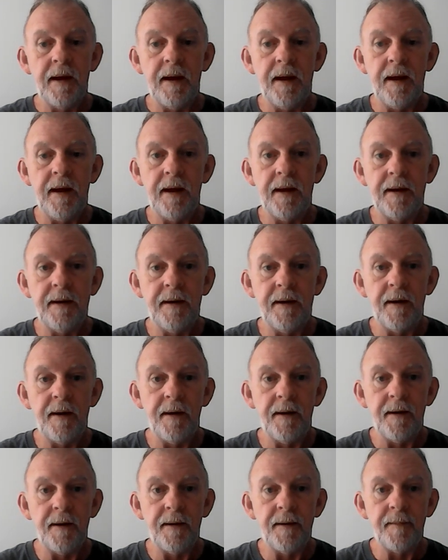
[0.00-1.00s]
And
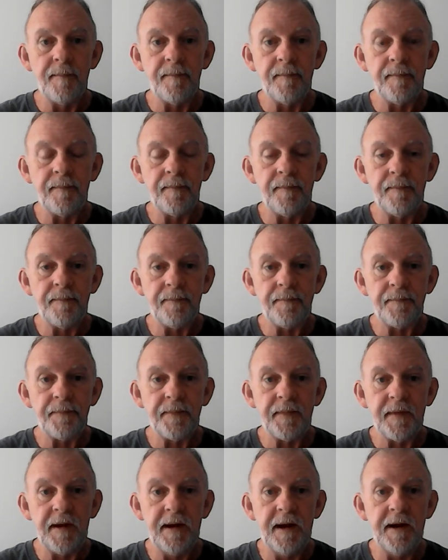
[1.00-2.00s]

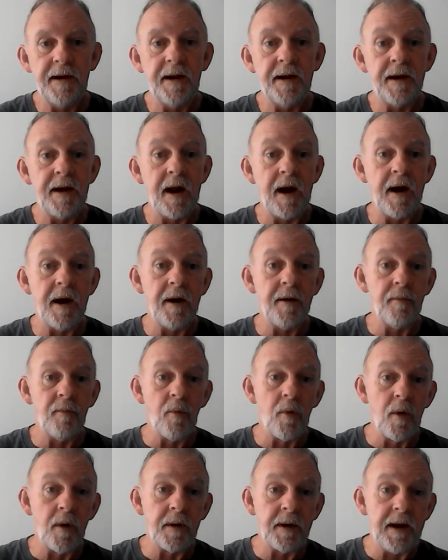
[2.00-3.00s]
get in there and
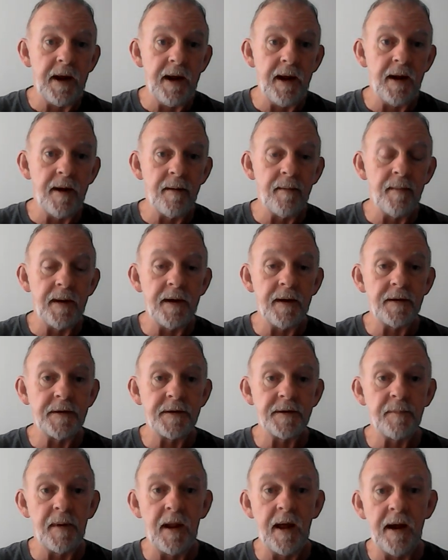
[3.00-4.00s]
work him and
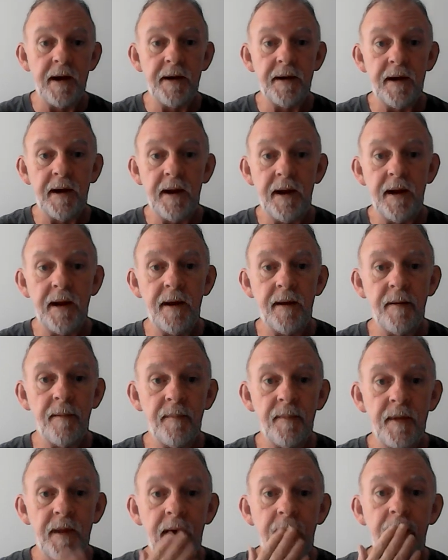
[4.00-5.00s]
explain to
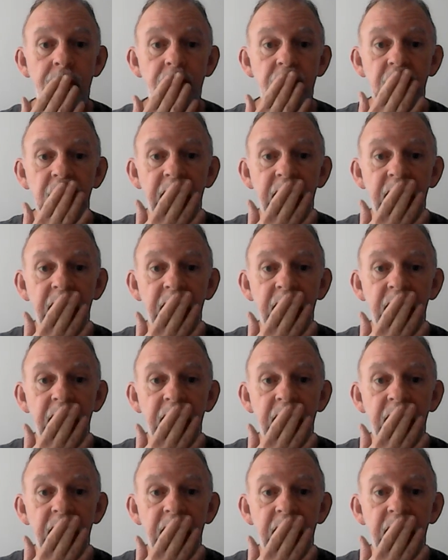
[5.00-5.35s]
him that